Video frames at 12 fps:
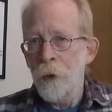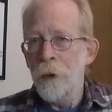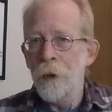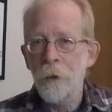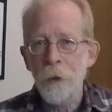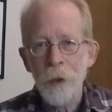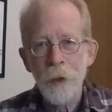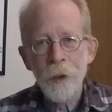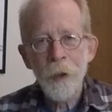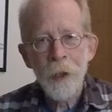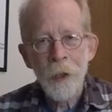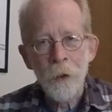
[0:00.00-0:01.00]
And we
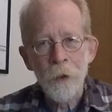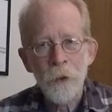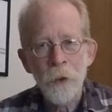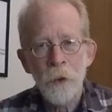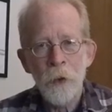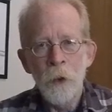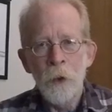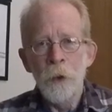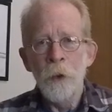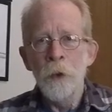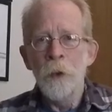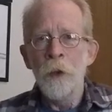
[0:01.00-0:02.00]
inhale.
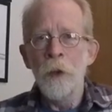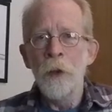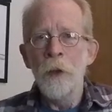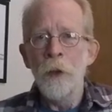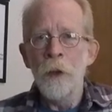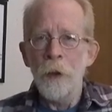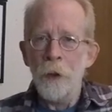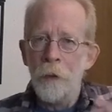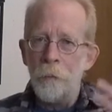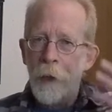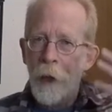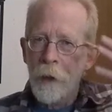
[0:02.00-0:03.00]

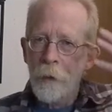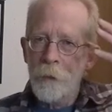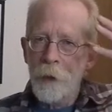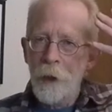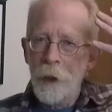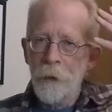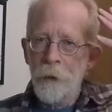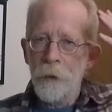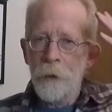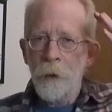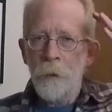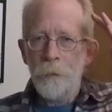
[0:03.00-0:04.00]
Come back up
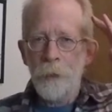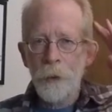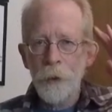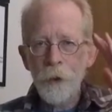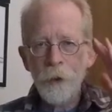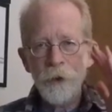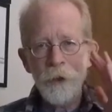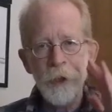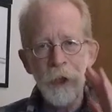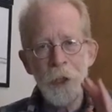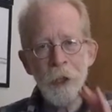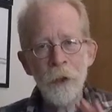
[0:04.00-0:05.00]
together. Push
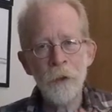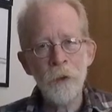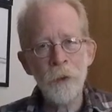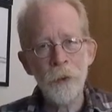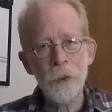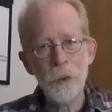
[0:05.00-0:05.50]
down.